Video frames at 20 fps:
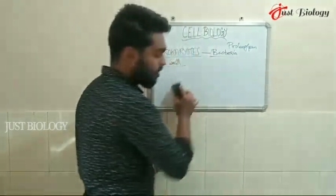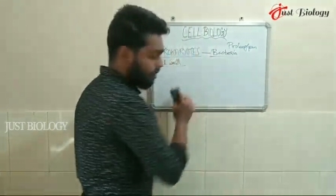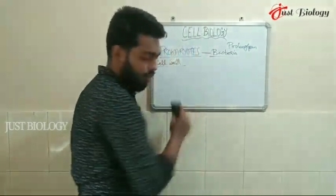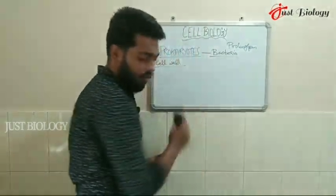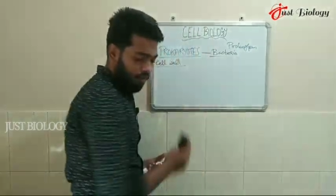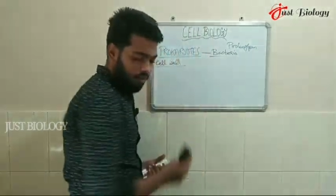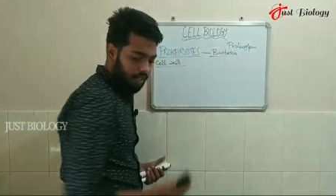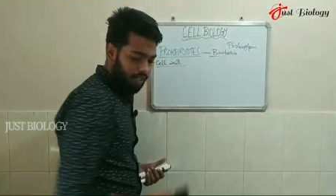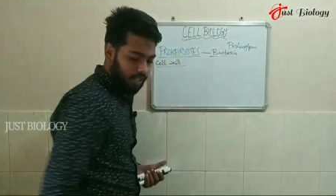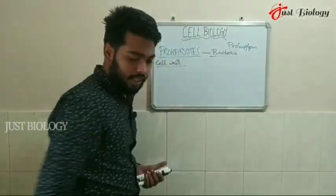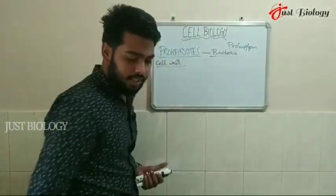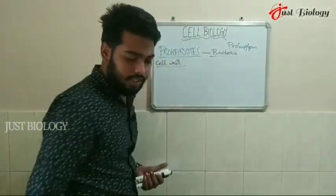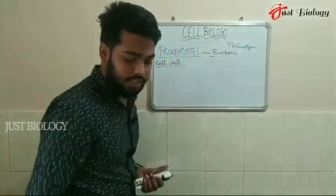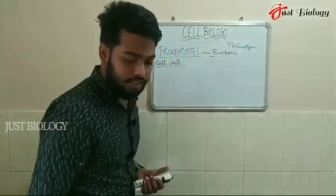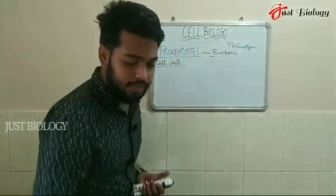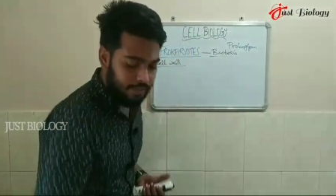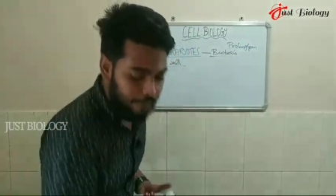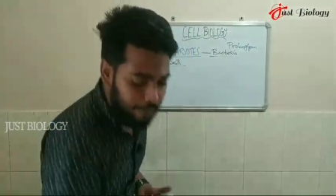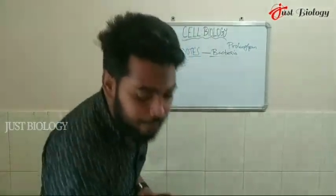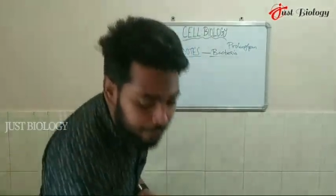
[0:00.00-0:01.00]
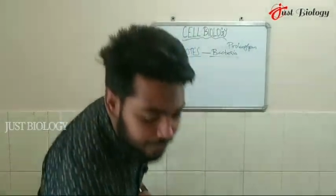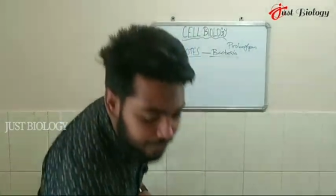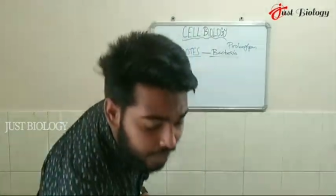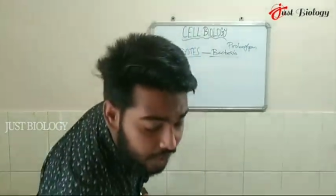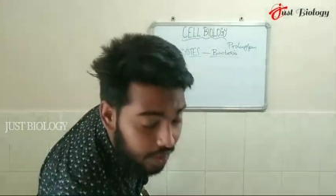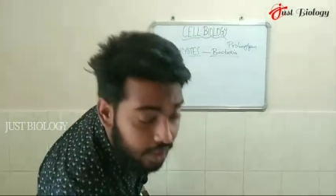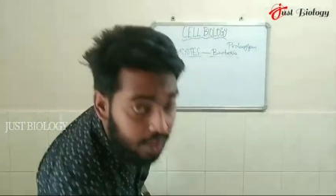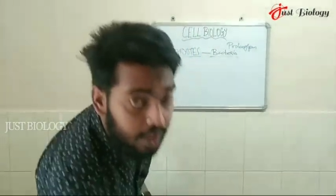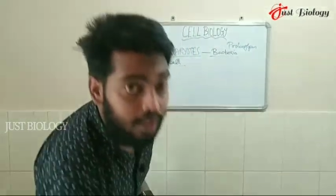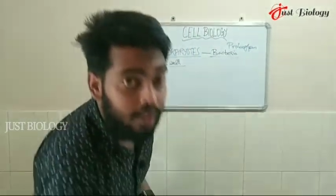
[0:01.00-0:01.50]
called as
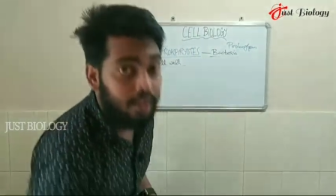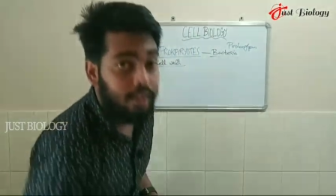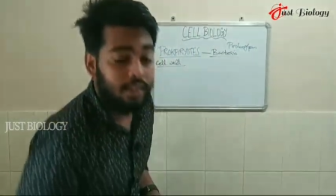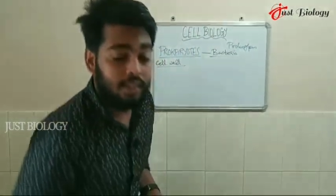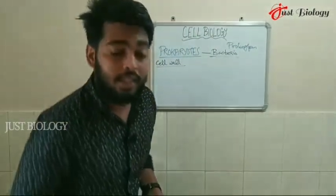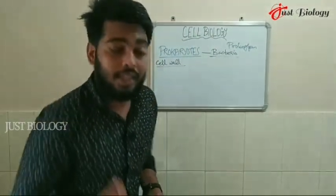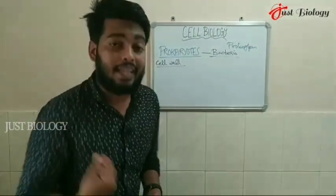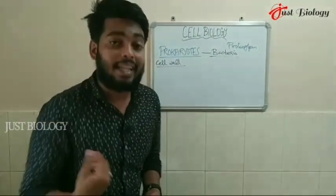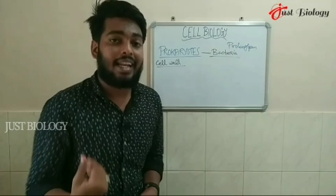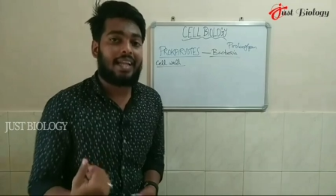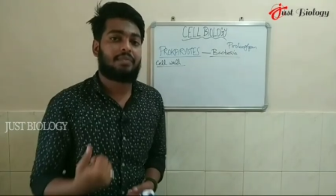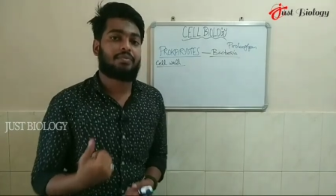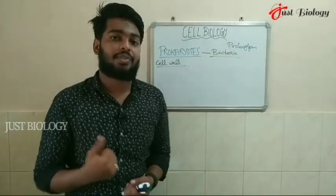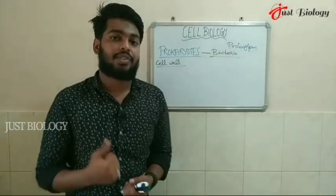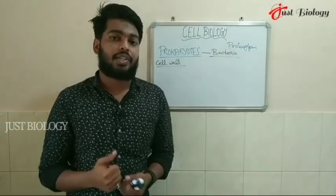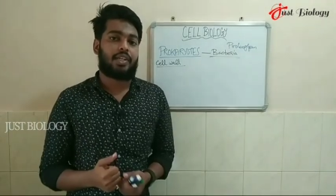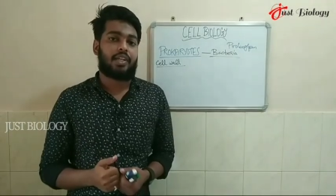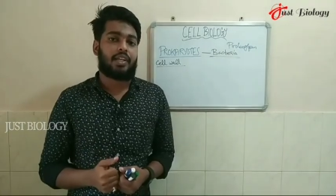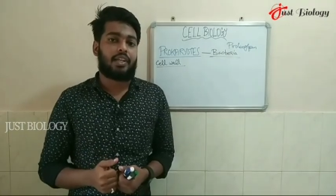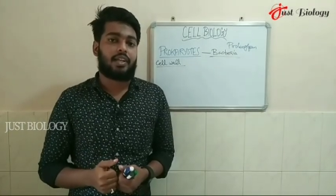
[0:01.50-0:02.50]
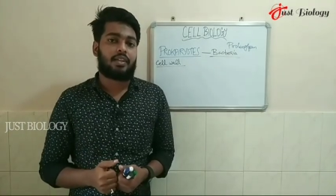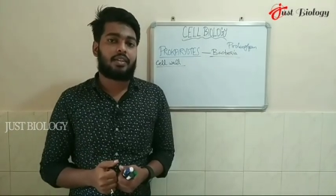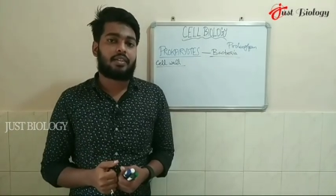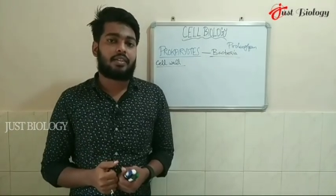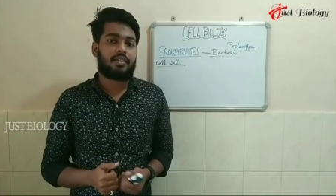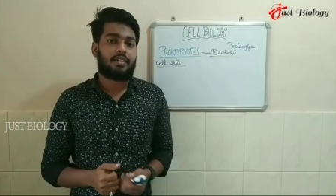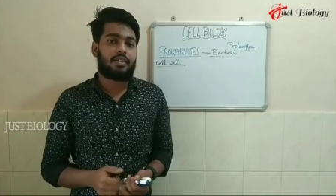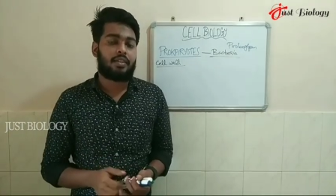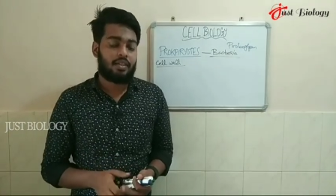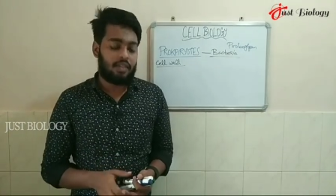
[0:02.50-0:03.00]
gram staining.